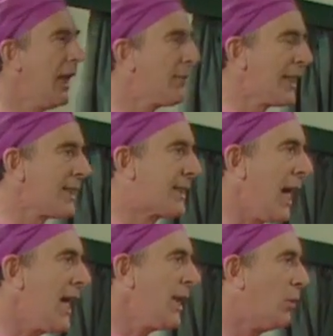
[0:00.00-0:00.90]
I've got a
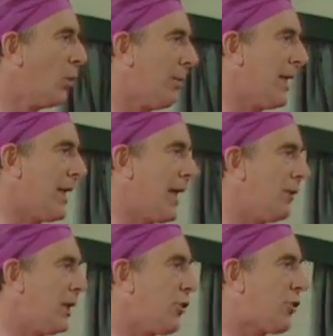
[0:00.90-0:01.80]
dying woman in
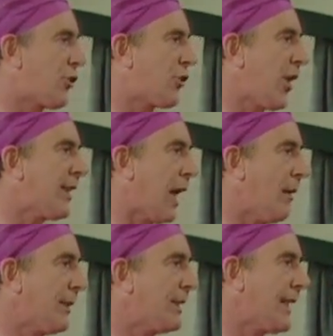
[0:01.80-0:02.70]
here. Will you shut
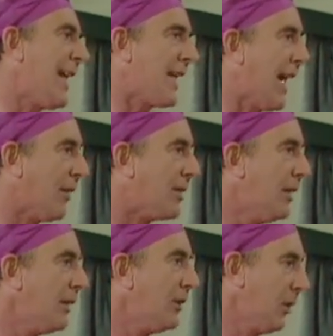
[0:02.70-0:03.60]
up and get out?
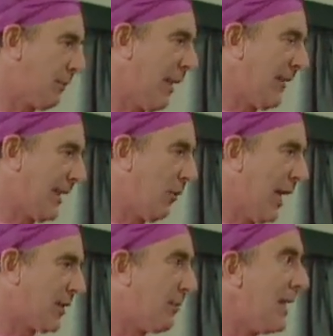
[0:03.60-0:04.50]
You look perfectly well to